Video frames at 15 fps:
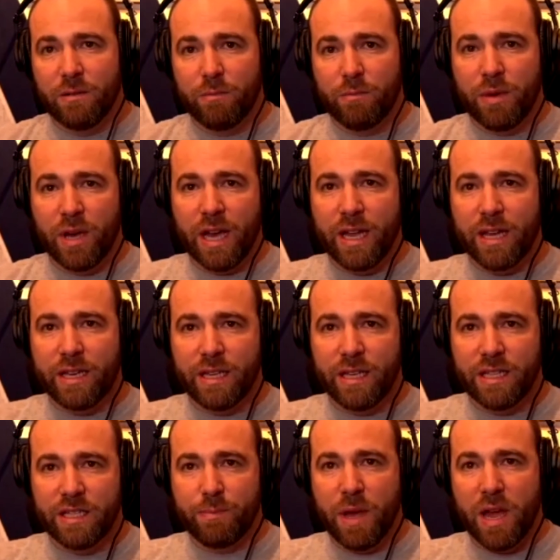but
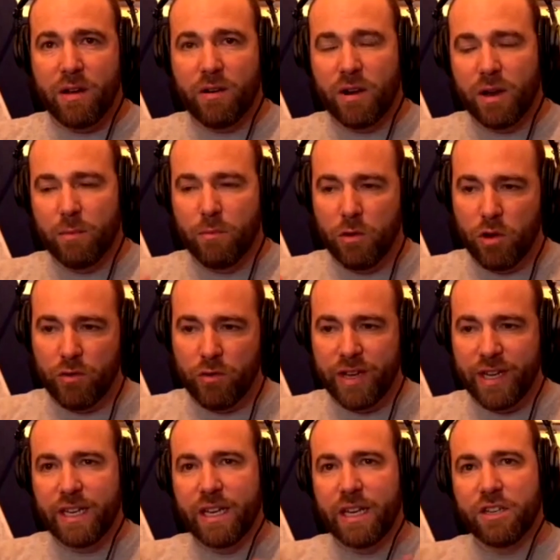is better at
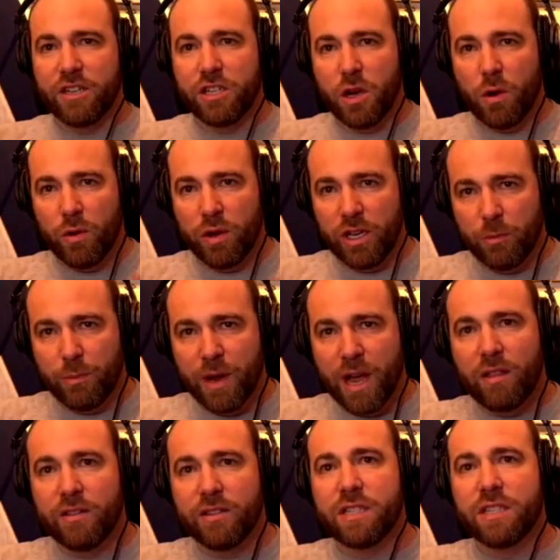moving and showing your
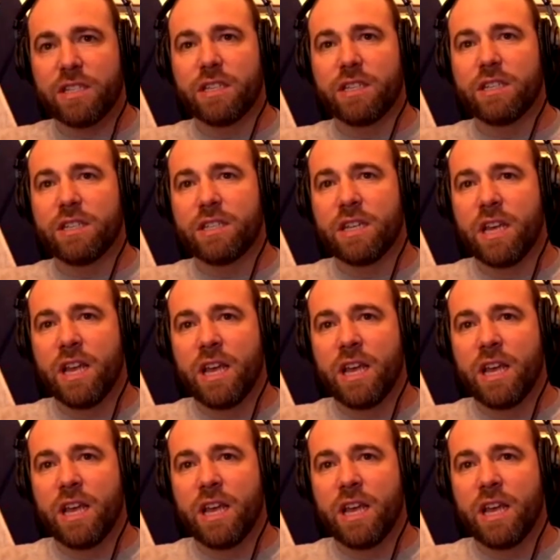balances